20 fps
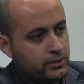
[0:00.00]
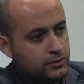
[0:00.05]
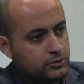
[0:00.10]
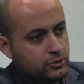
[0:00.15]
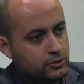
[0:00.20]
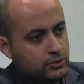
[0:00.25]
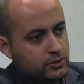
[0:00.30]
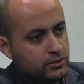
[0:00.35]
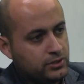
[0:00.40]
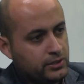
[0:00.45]

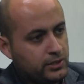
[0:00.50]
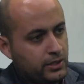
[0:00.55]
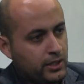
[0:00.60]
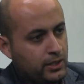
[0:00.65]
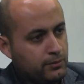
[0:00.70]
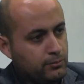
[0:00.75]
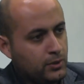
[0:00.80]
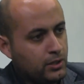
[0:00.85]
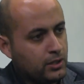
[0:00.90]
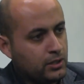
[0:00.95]
introducing
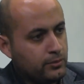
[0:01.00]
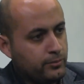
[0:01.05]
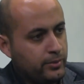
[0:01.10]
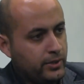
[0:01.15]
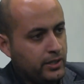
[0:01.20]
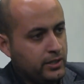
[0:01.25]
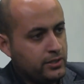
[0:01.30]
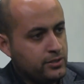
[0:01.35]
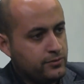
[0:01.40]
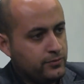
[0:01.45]
a
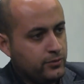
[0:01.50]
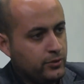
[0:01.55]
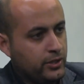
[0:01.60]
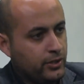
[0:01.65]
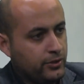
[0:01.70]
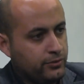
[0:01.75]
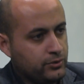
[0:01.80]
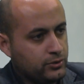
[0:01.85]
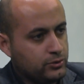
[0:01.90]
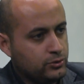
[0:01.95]
marketplace for
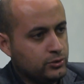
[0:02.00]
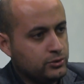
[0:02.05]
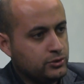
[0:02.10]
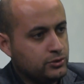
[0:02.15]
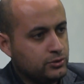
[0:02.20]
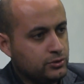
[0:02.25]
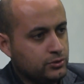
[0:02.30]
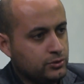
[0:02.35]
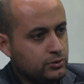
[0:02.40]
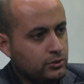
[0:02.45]
health records
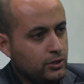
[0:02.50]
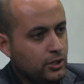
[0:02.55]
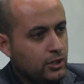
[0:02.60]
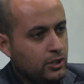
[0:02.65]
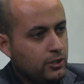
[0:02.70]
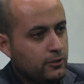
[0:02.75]
to